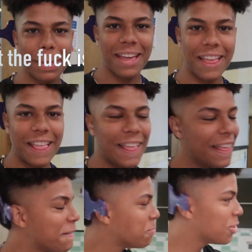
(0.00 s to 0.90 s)
do you want to say?
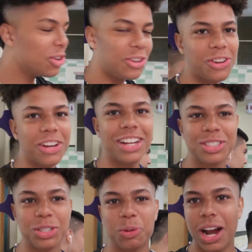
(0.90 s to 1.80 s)
You know, you gotta
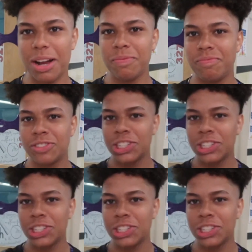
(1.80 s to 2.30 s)
subscribe.